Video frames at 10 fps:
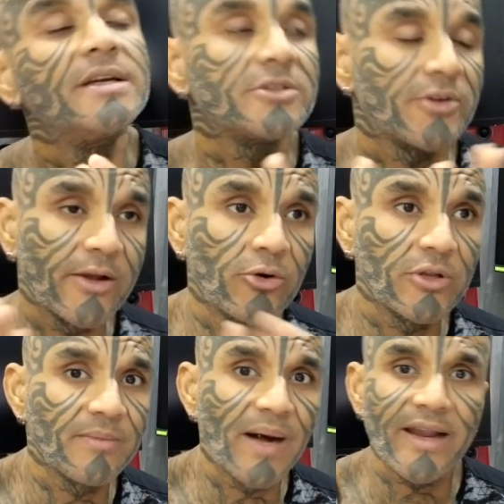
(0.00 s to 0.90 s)
Should I go to
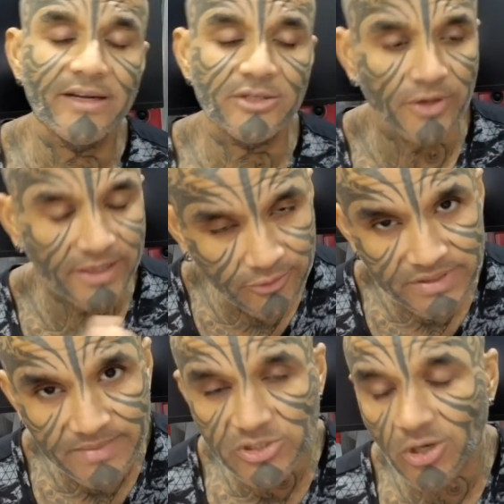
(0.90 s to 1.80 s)
the market? Should I do
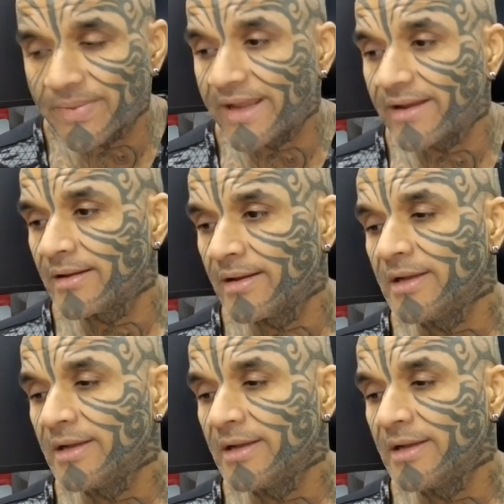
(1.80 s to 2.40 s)
some shopping?